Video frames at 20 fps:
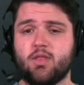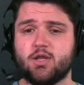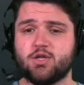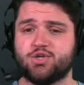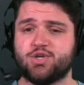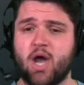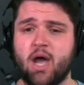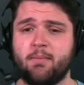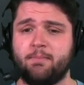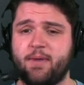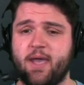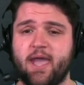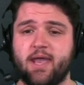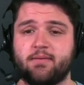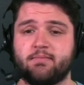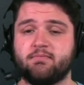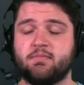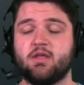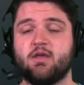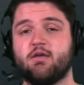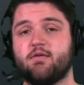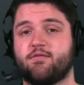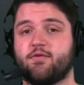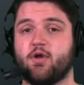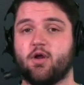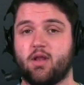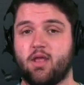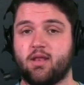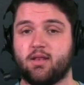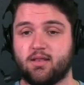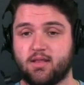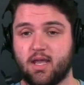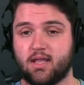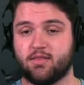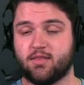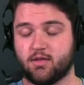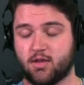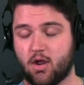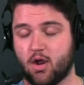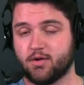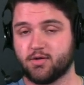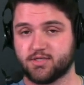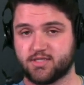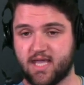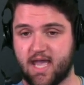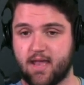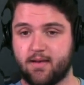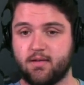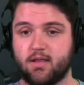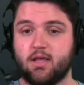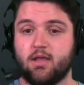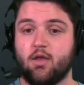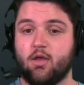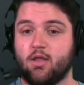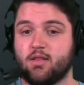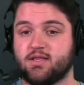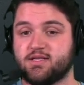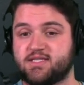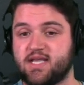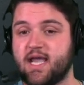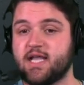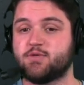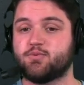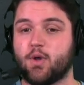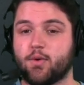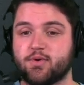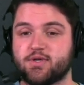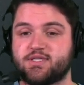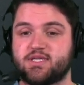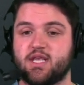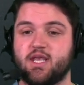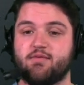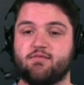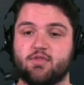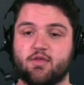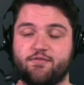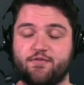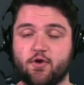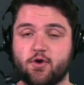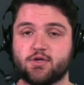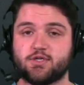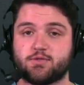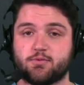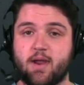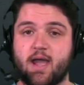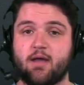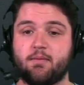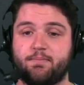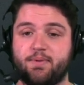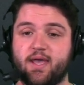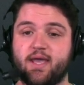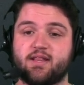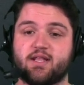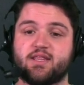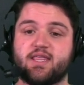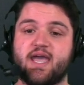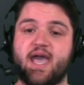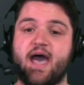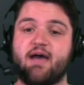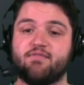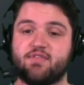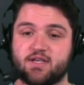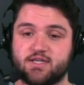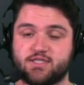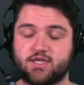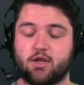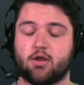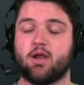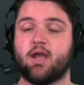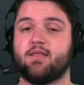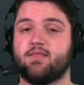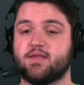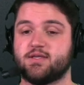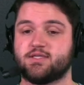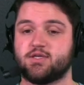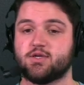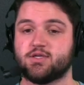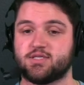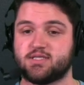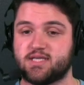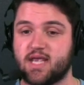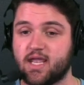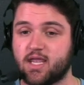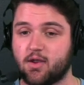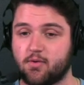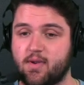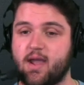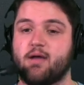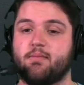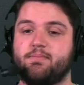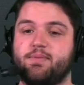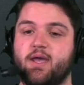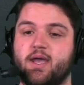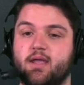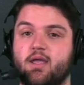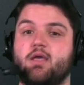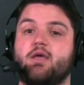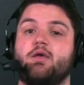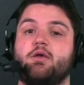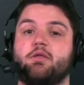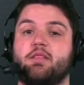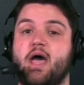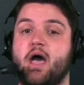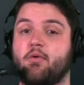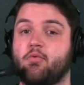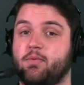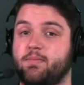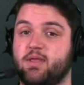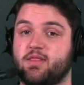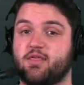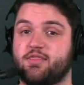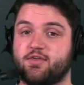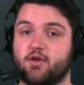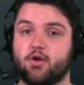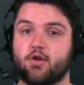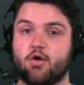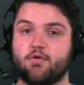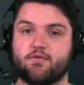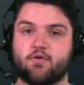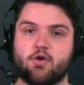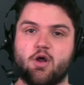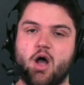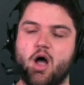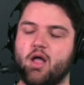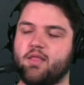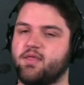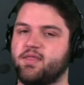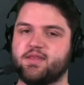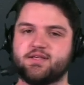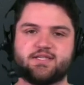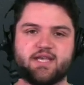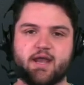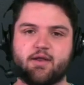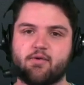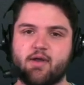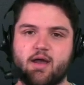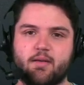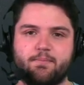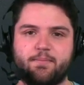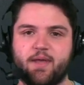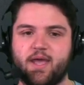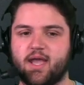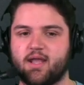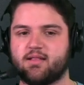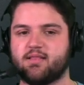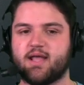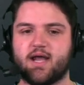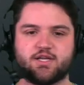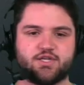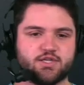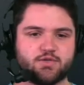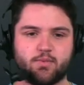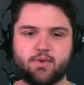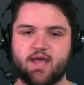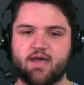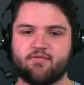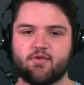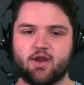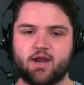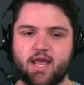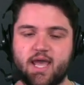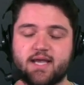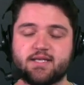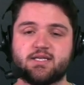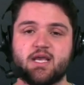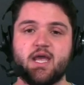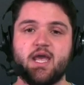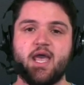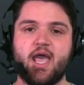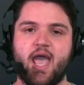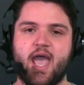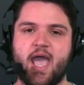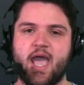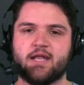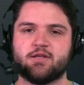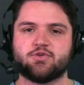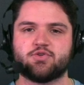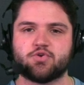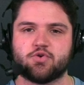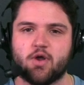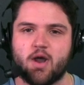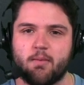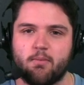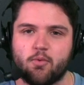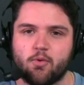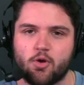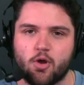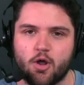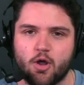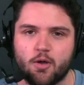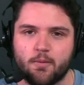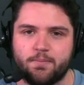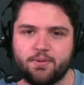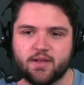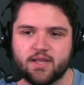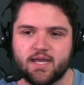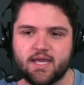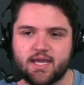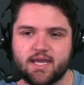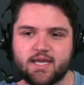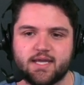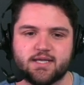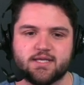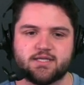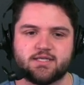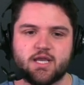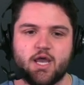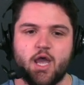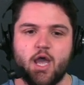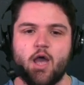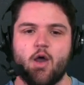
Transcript: Sean Payton for the Cardinals get. The Saints will receive the first round pick that they have this year and this year's second round pick. That would be the 3rd overall, and then the 2nd round pick, that's just whenever it is. And drum roll, please.